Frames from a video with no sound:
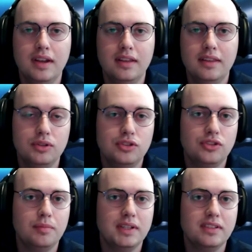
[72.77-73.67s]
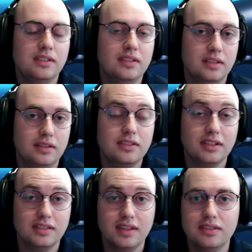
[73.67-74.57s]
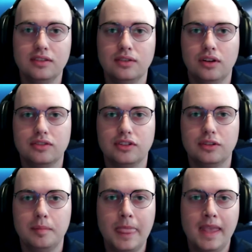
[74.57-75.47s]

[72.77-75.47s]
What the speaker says: that would ensure my success in the long term